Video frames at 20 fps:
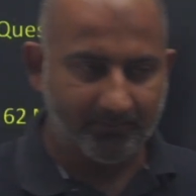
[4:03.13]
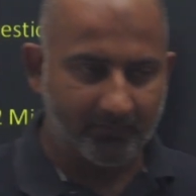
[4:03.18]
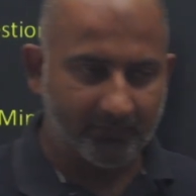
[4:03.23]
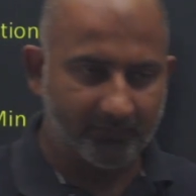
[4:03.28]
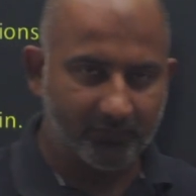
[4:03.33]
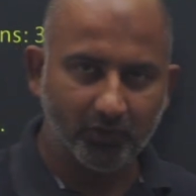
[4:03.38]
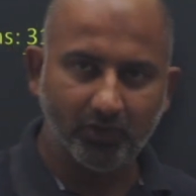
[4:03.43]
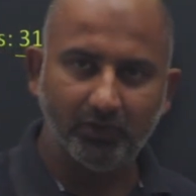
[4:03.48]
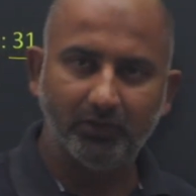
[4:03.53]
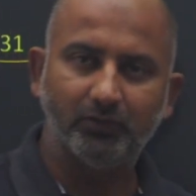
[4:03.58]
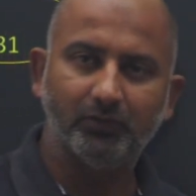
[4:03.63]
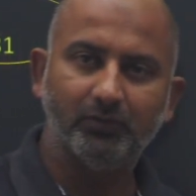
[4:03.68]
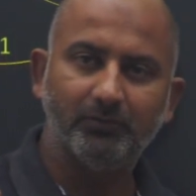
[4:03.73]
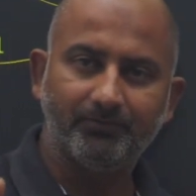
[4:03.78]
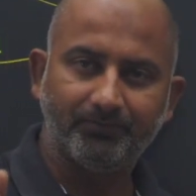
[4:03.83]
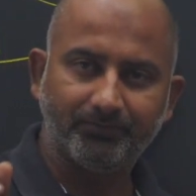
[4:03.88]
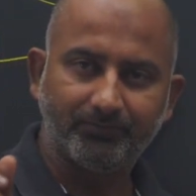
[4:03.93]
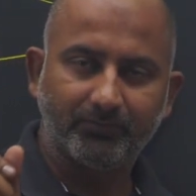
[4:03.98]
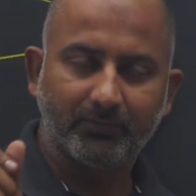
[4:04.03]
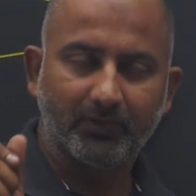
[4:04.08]
We all
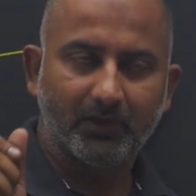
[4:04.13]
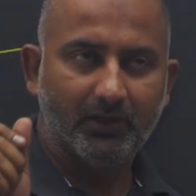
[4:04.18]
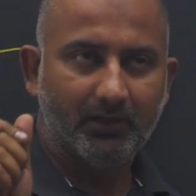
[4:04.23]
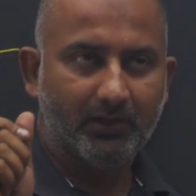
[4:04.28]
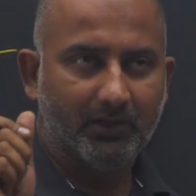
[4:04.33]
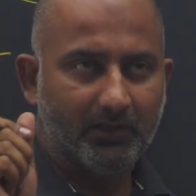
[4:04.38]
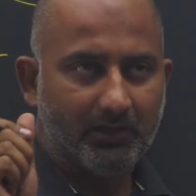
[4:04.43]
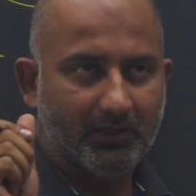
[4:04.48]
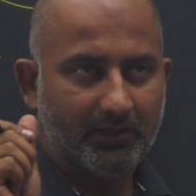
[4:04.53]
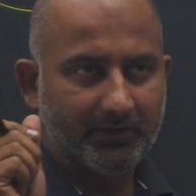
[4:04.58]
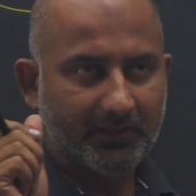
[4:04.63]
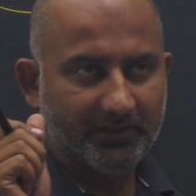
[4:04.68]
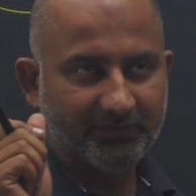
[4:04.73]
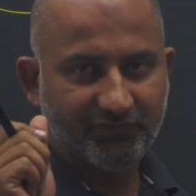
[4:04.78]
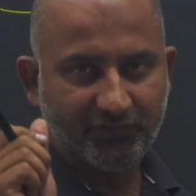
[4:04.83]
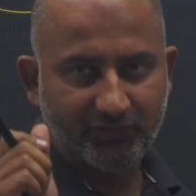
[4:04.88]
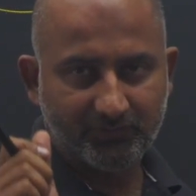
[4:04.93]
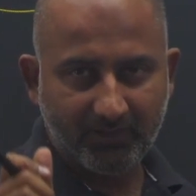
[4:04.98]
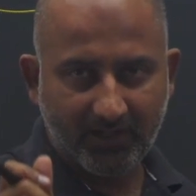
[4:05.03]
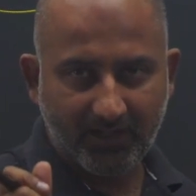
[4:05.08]
know that
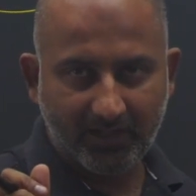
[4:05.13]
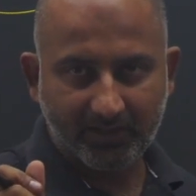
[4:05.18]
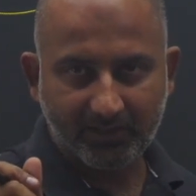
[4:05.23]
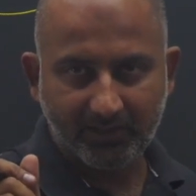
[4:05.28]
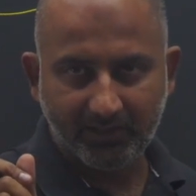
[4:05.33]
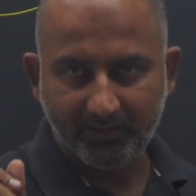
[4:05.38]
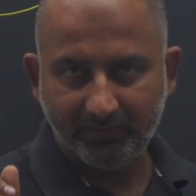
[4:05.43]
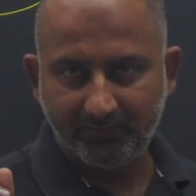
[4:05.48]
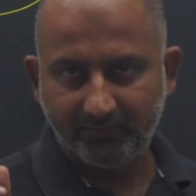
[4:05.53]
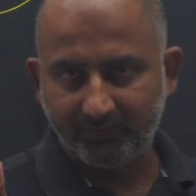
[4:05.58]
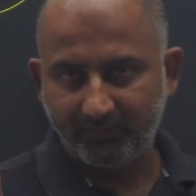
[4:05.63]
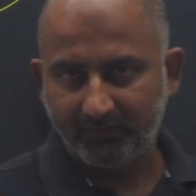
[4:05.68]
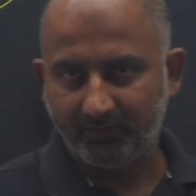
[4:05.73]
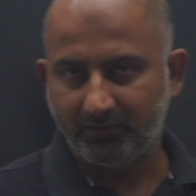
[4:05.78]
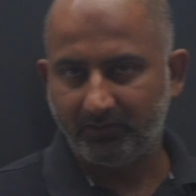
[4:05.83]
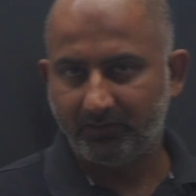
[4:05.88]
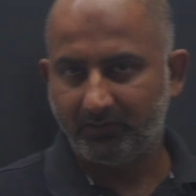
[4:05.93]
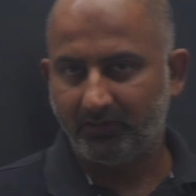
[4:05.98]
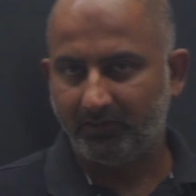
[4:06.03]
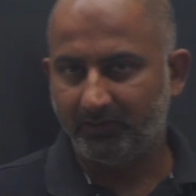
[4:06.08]
GMAT is
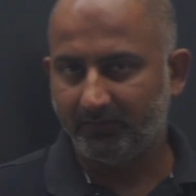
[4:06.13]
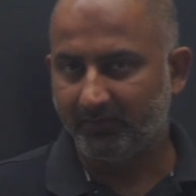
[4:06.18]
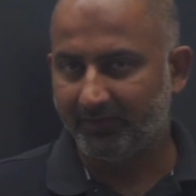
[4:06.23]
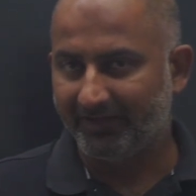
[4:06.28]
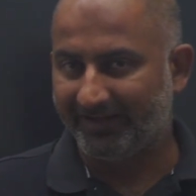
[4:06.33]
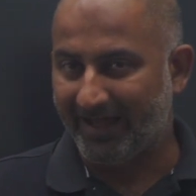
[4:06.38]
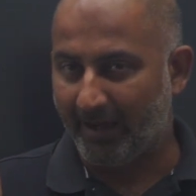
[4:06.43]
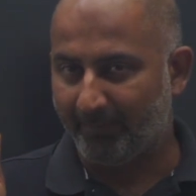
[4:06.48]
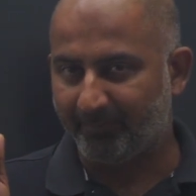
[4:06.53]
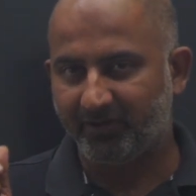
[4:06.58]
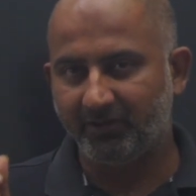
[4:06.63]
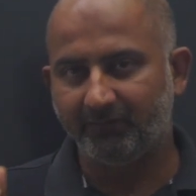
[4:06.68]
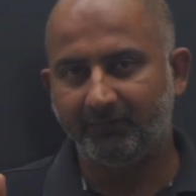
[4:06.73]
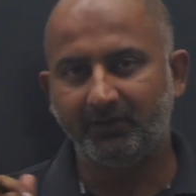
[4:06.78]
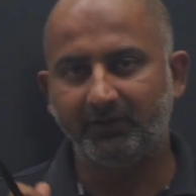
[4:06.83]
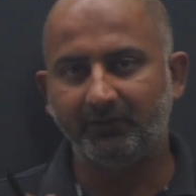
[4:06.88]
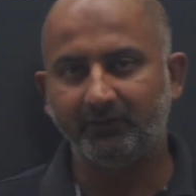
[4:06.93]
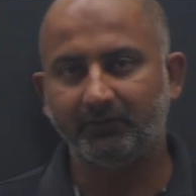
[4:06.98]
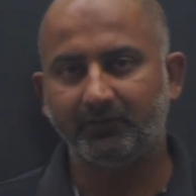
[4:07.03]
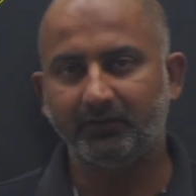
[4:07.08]
an
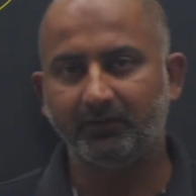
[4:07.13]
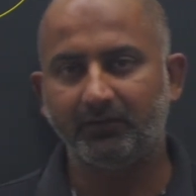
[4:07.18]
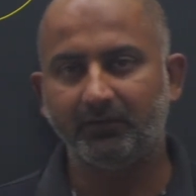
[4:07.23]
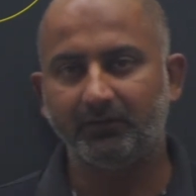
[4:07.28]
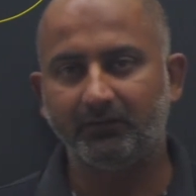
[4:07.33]
adaptive test.